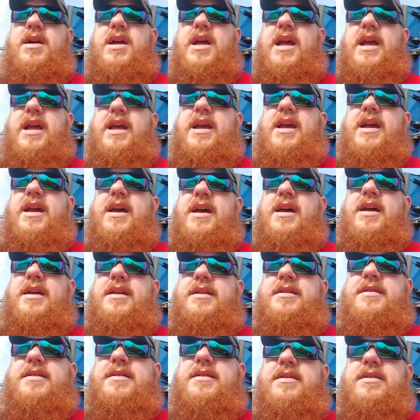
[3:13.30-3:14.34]

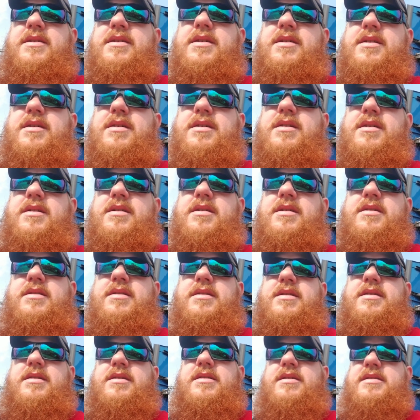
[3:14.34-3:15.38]
and
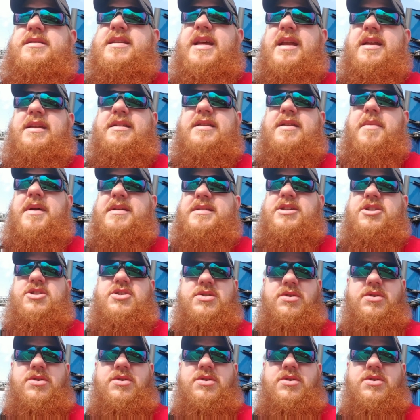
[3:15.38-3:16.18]
sending the message